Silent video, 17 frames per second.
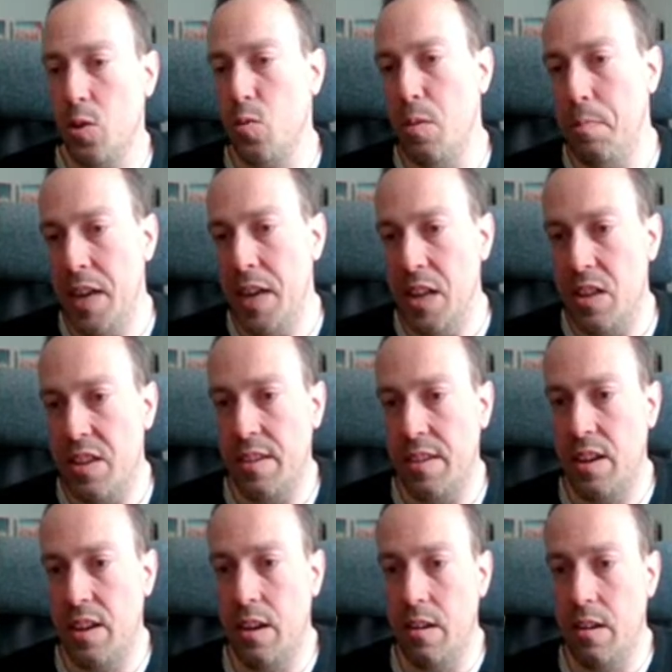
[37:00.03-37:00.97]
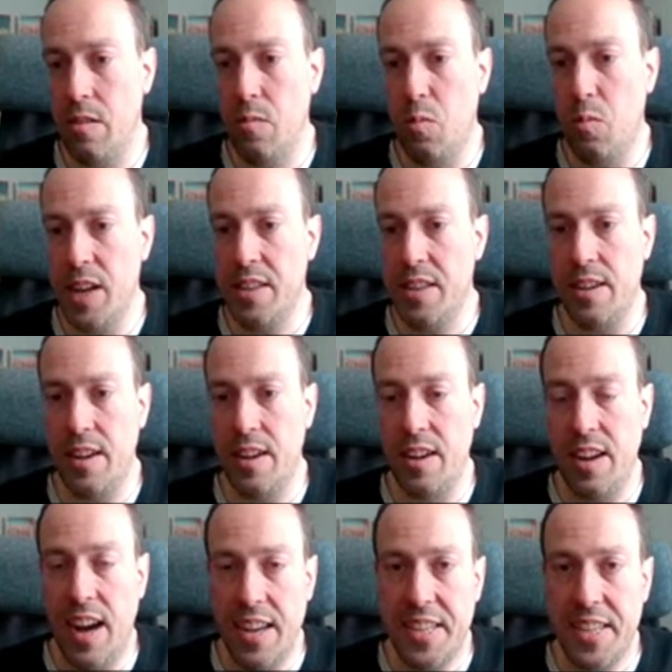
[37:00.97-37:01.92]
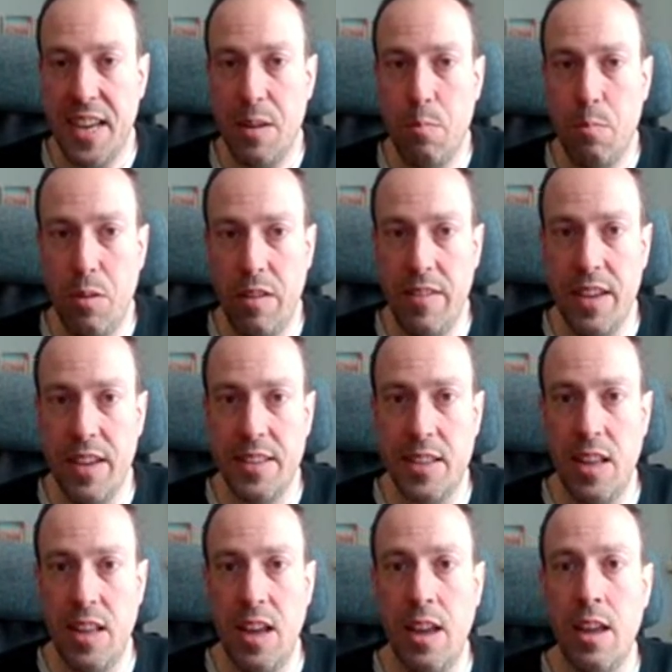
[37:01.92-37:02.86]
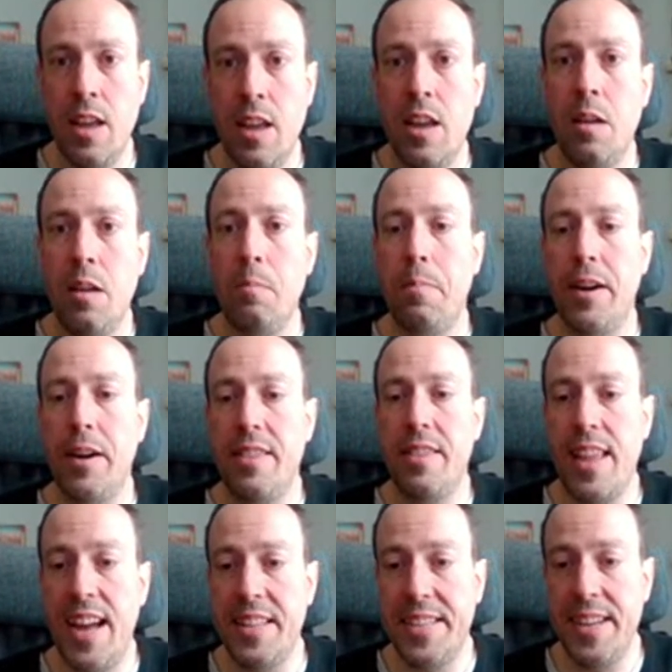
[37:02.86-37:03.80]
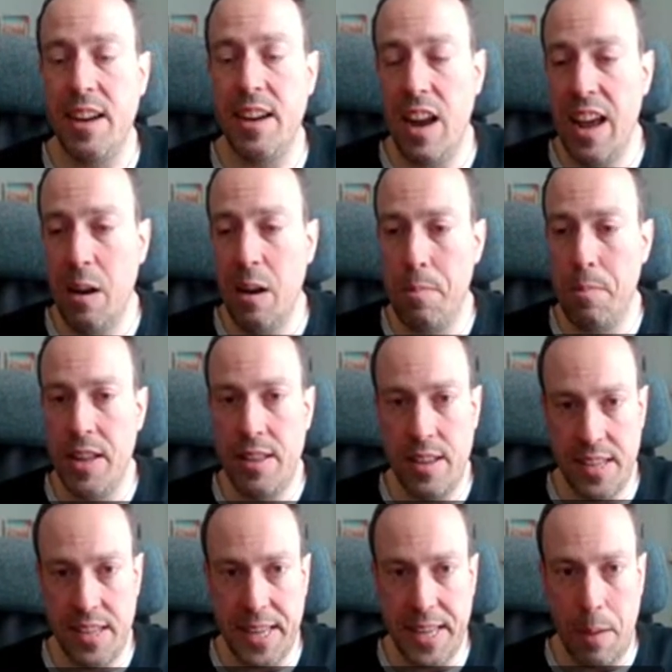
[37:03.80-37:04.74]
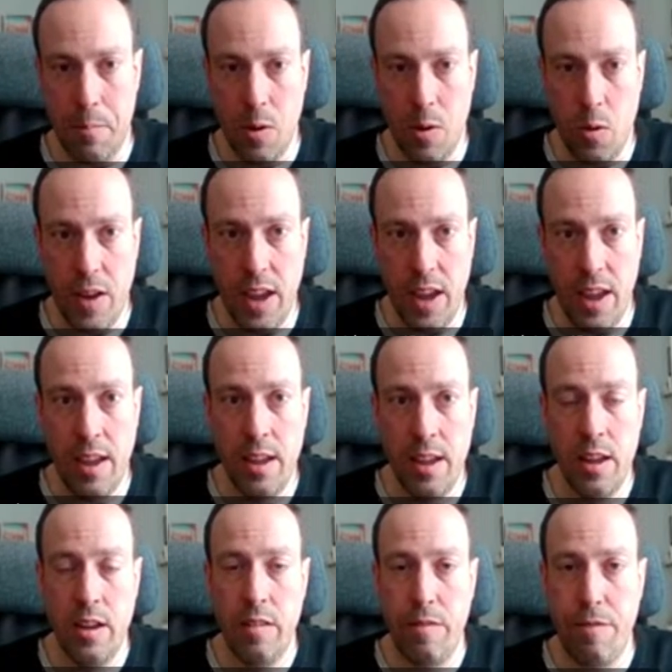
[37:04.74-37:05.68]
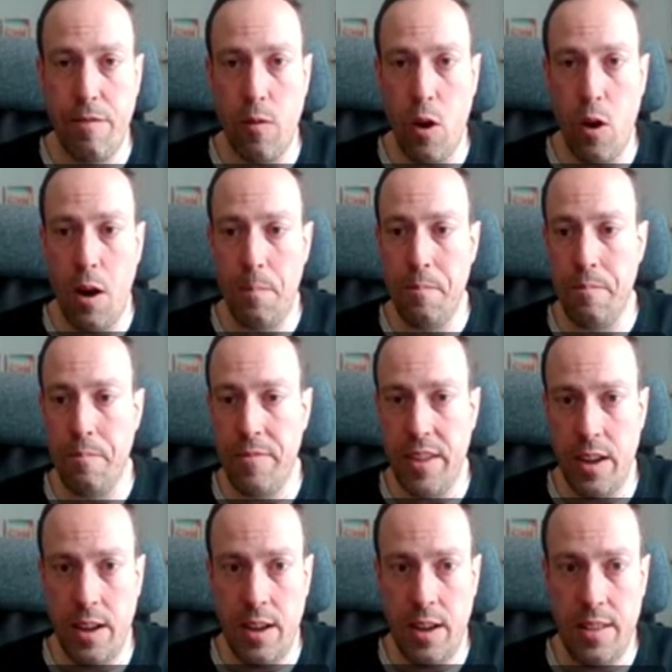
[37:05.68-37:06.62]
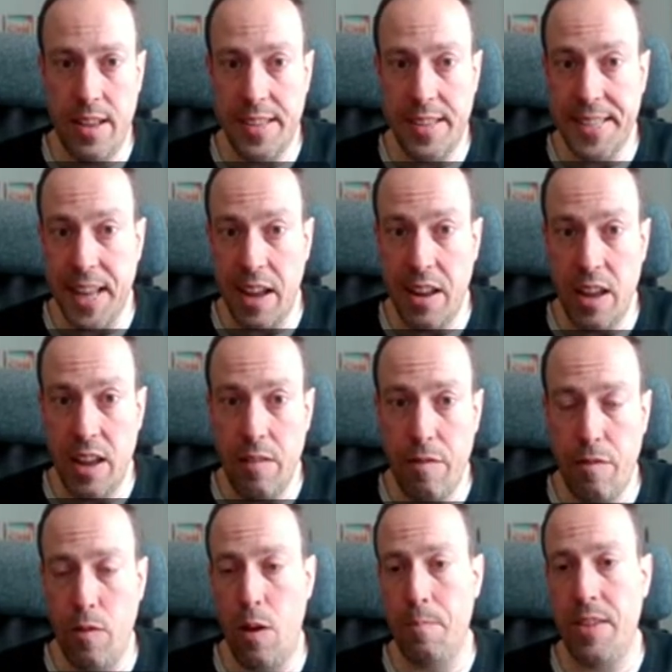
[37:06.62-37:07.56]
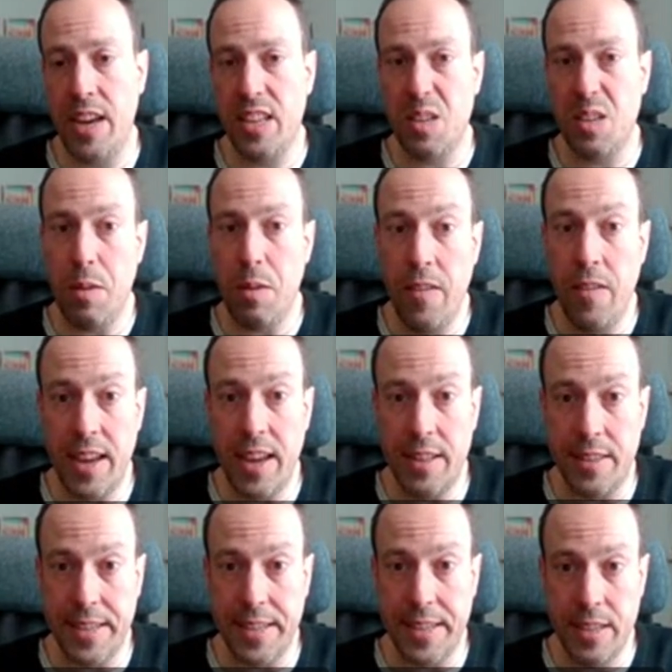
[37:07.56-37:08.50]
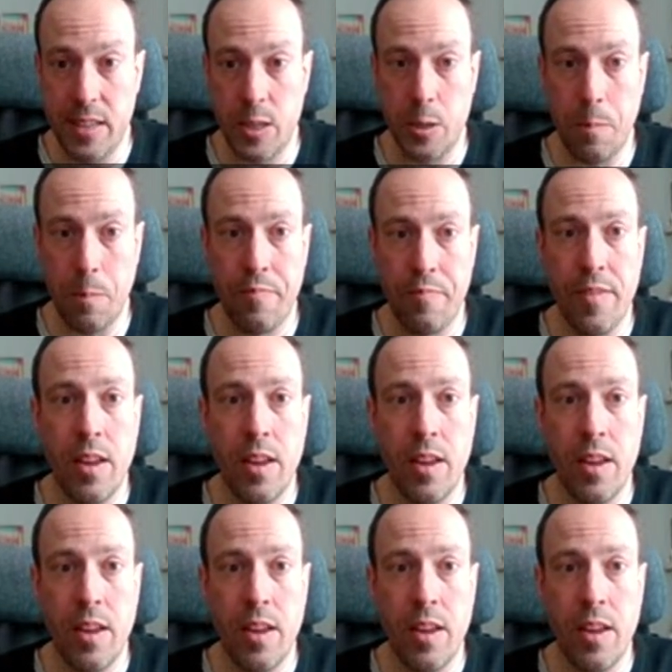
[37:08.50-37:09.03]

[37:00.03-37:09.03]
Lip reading: not repeat what I said previously, but that's a little bit the summary from the study, from the experiences.